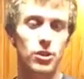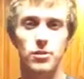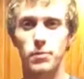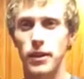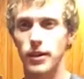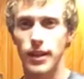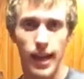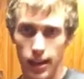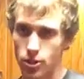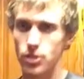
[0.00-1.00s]
just being
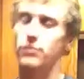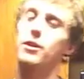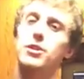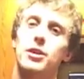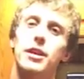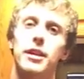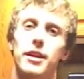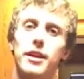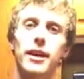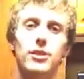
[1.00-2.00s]
conscious of what you're
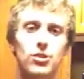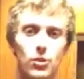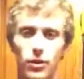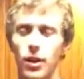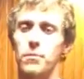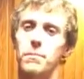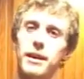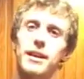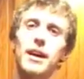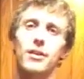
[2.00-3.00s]
eating and not just going out and
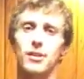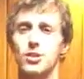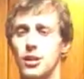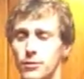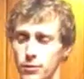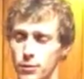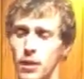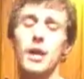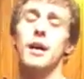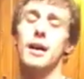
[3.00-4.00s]
picking out on junk food
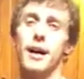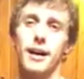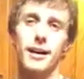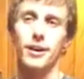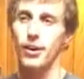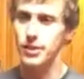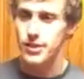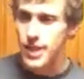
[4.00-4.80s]
all the